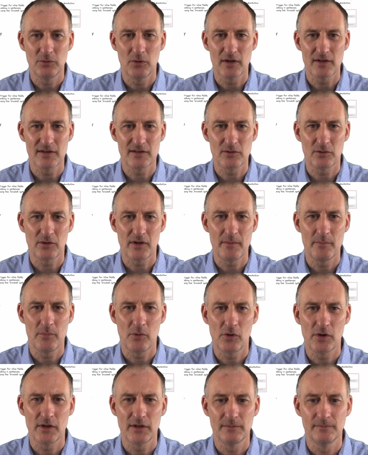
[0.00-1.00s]
to our
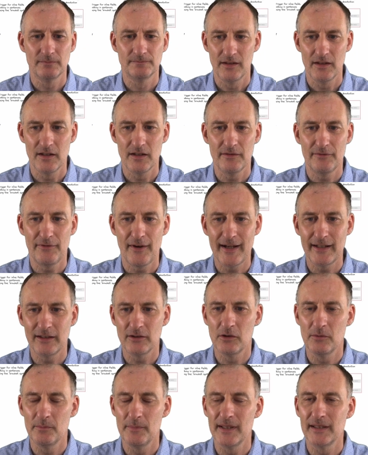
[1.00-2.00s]
storyboard, the
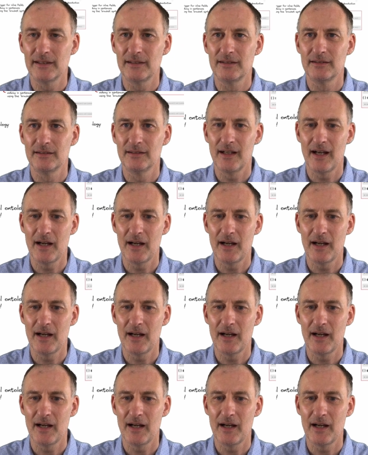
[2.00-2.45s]
final bit